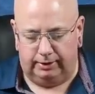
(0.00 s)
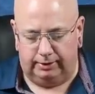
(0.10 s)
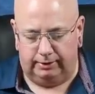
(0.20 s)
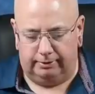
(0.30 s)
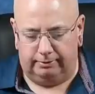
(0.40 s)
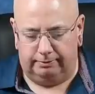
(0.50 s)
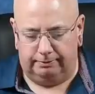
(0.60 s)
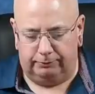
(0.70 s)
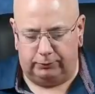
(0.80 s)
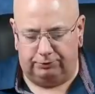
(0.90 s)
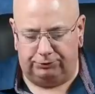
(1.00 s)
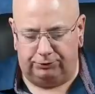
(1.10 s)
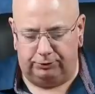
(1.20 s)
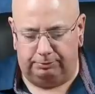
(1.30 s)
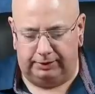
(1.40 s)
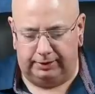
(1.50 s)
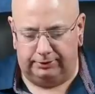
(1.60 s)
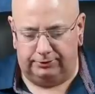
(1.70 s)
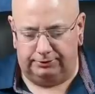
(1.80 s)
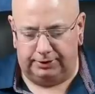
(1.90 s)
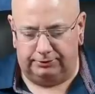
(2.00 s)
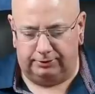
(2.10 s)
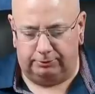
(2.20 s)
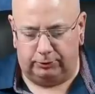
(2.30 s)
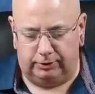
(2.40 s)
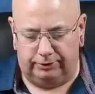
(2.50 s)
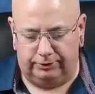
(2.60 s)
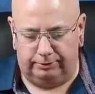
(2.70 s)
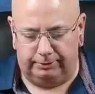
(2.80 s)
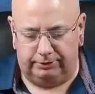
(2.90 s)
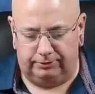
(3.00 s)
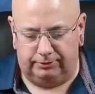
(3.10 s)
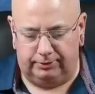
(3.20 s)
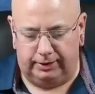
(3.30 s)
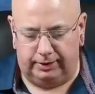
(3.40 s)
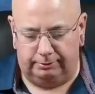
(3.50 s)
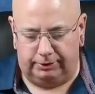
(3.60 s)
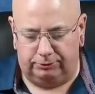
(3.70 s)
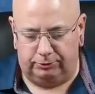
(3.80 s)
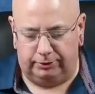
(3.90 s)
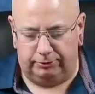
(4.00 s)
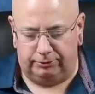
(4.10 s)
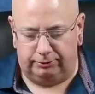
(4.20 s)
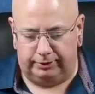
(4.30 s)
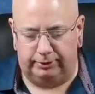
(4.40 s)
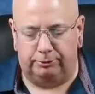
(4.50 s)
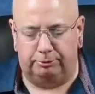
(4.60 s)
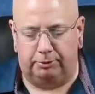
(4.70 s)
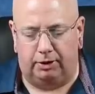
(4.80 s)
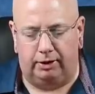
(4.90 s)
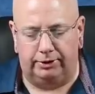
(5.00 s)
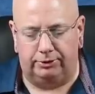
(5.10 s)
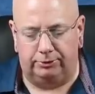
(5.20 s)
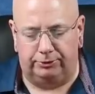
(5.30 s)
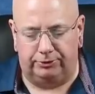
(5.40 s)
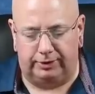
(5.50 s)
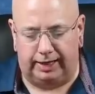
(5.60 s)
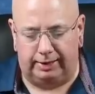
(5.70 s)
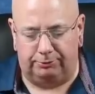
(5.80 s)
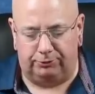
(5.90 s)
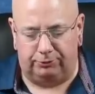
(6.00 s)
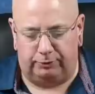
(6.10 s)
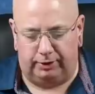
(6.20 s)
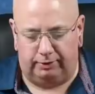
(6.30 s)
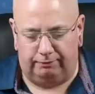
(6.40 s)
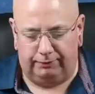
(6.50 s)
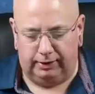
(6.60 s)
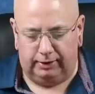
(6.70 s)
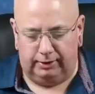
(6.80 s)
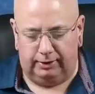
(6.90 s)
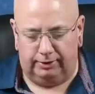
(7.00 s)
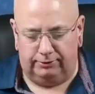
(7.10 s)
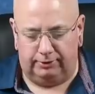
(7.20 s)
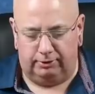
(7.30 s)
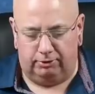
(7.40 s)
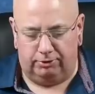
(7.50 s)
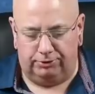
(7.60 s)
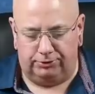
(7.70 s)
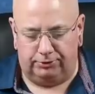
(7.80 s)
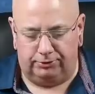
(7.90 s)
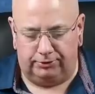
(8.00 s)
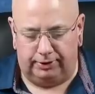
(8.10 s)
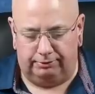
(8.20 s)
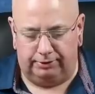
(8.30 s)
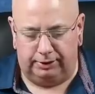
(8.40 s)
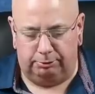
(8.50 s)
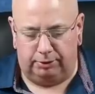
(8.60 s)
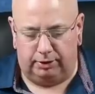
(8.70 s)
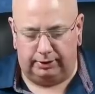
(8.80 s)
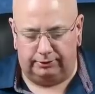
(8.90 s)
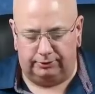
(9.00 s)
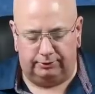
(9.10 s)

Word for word: Um, reference to it, meaning sieving has come more clear to me since then. Plasberger is related to molecules and atoms as well as the largest heavenly bodies.